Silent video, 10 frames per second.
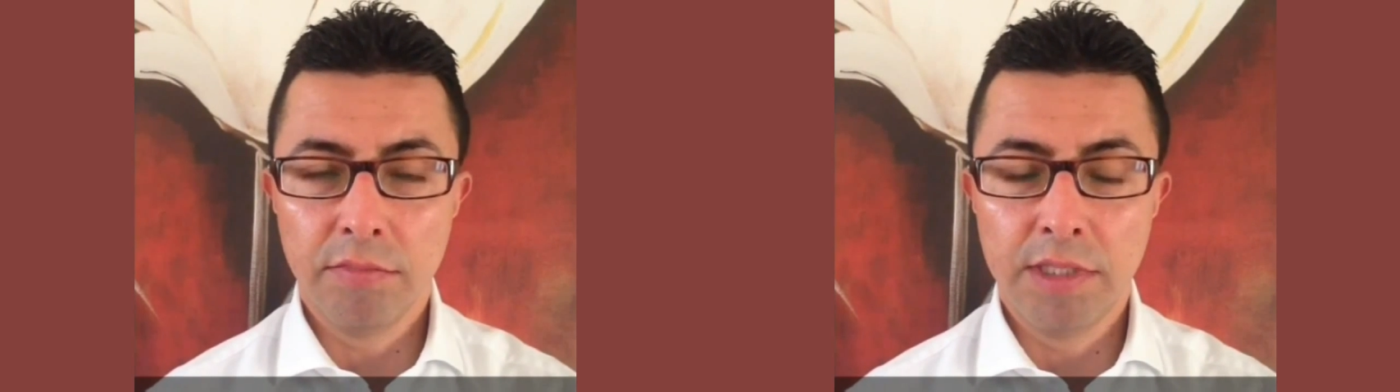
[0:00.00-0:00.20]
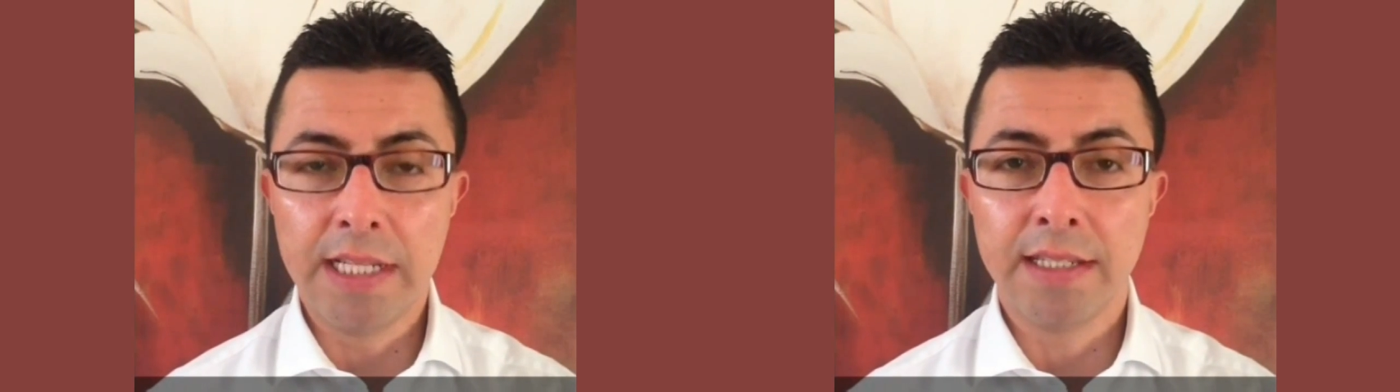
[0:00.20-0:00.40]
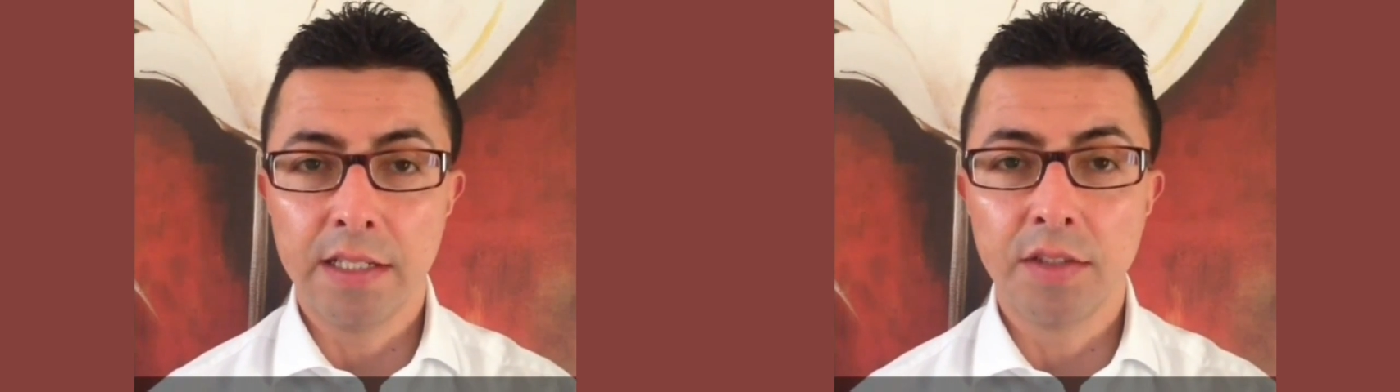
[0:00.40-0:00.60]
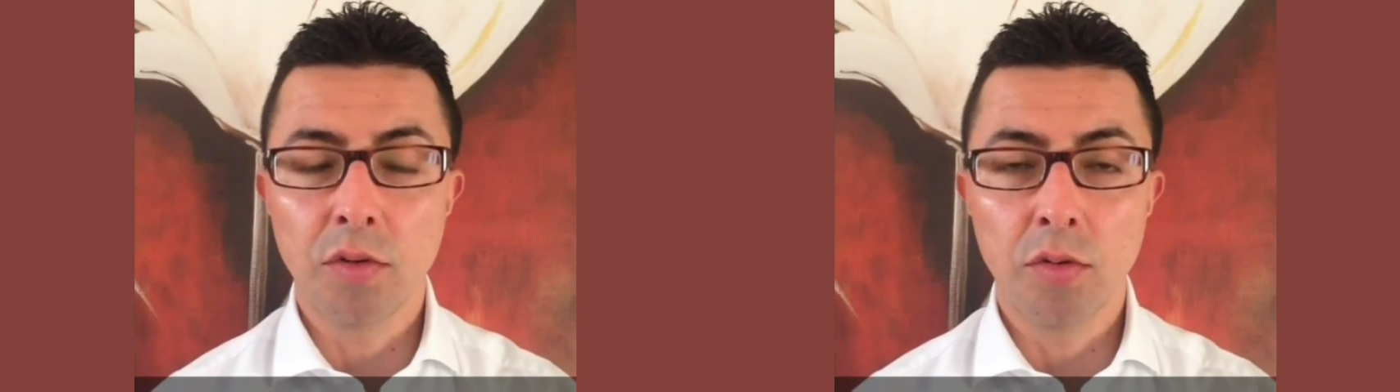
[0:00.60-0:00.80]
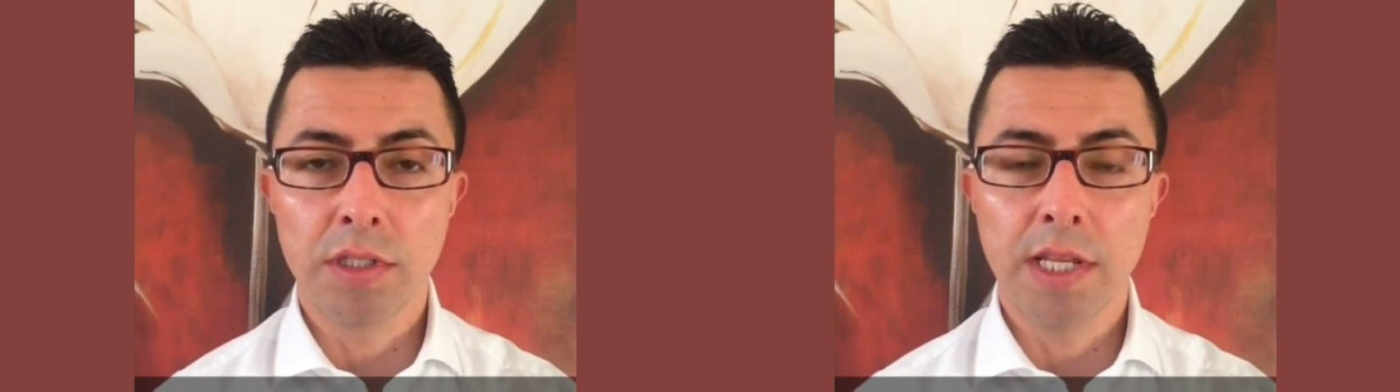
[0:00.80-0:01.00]
distance
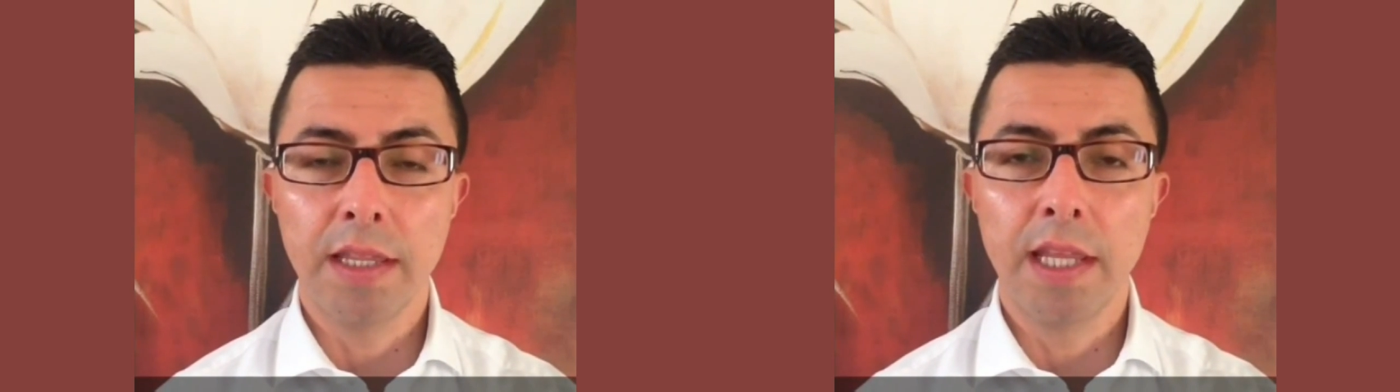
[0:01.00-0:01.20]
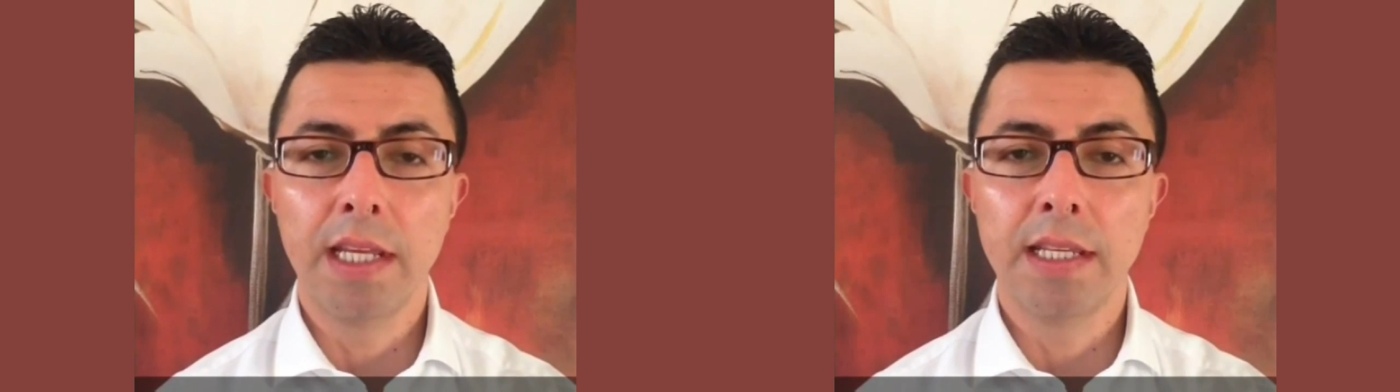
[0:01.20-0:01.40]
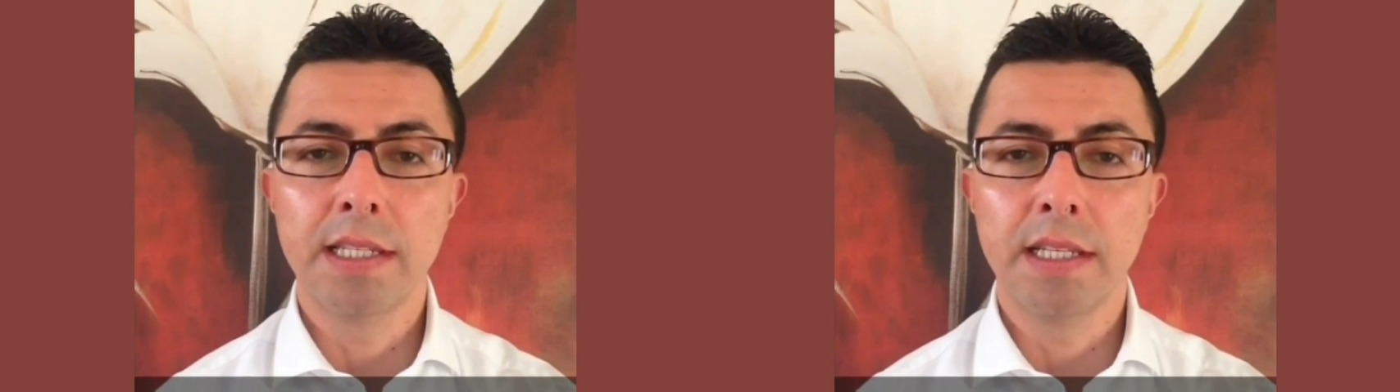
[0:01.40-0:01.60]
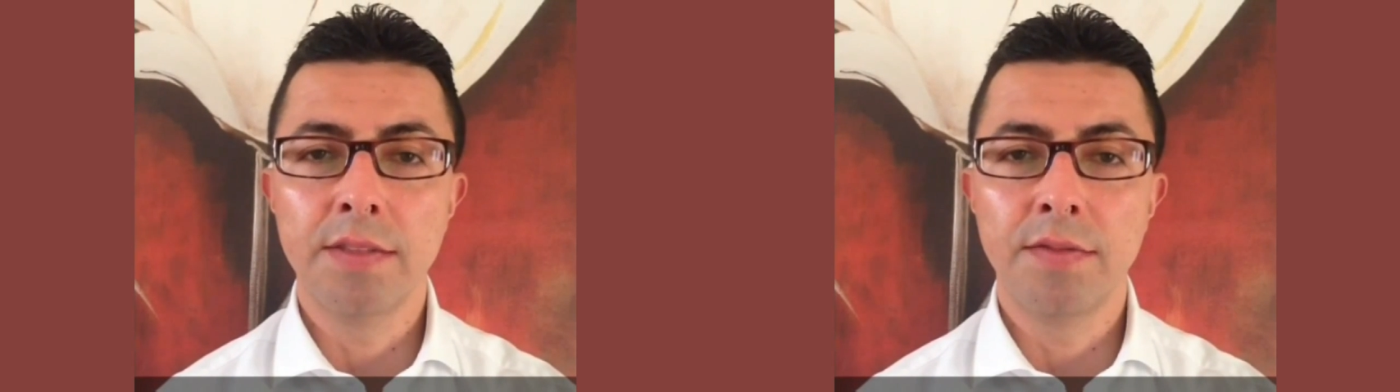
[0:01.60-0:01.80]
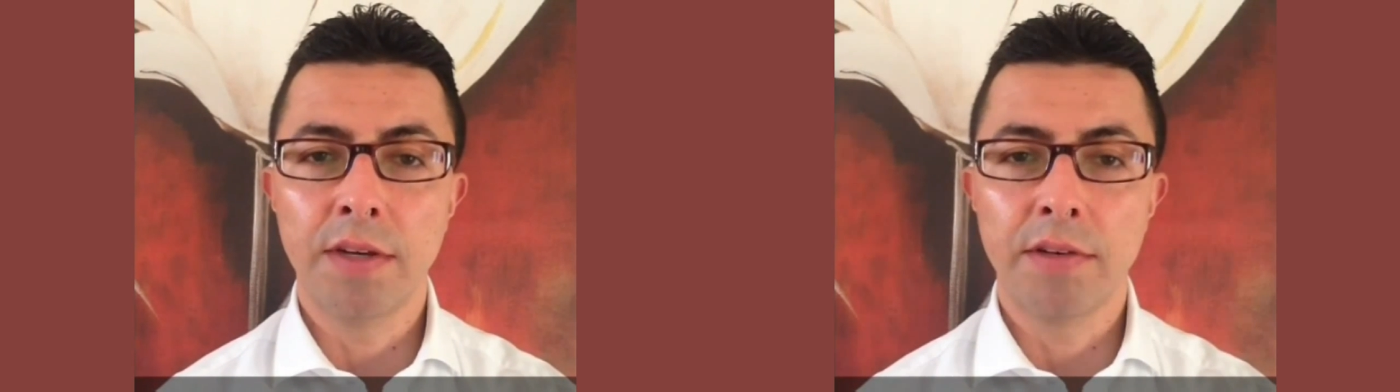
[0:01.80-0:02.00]
course, I think,
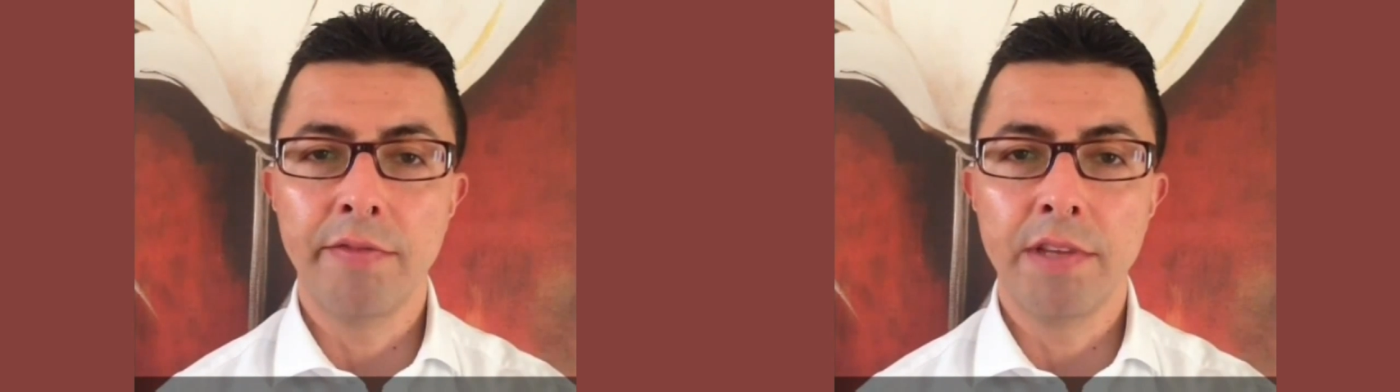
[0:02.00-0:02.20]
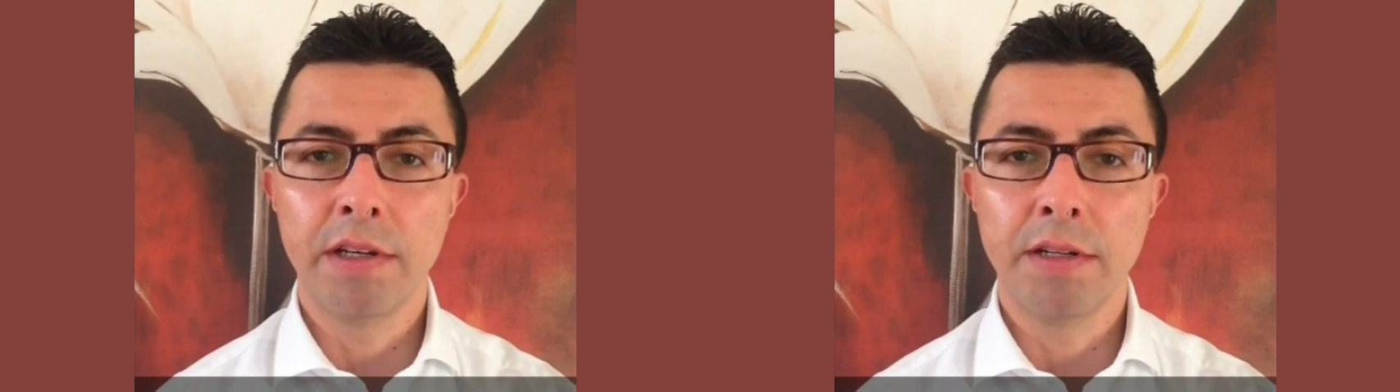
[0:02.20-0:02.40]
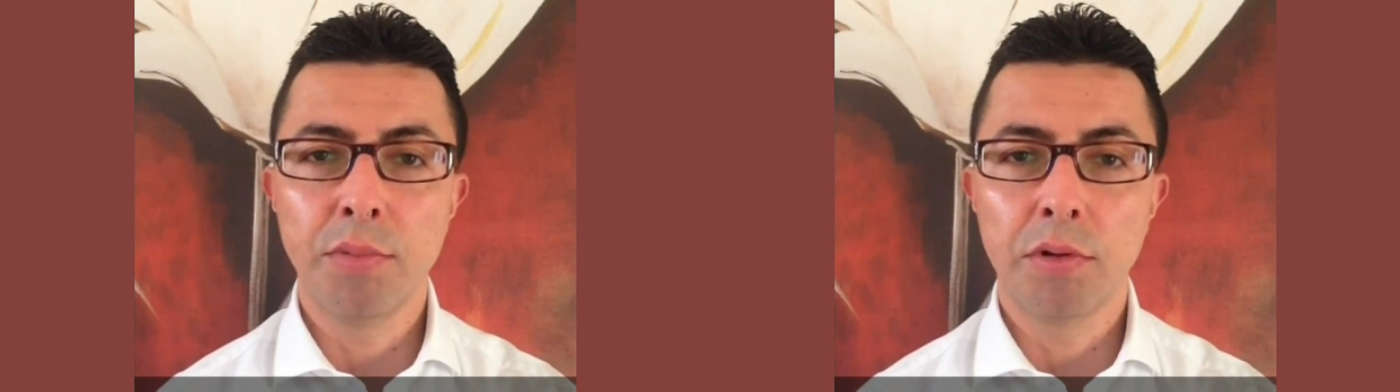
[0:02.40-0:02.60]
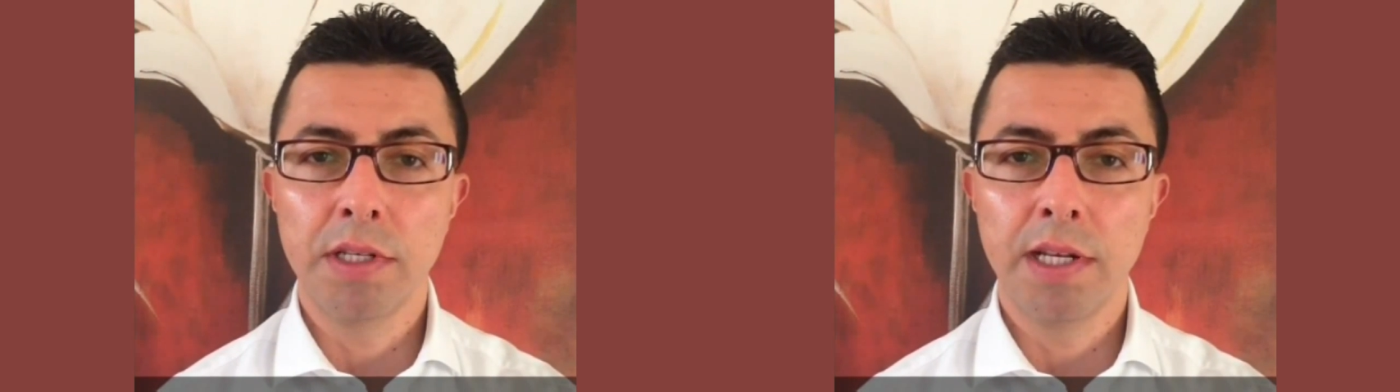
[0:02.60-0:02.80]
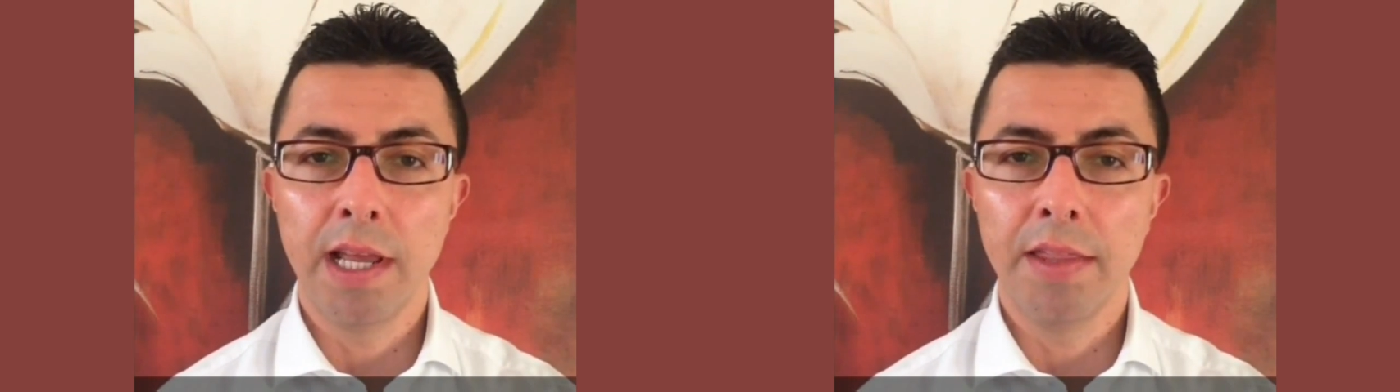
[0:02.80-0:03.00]
is very, very important.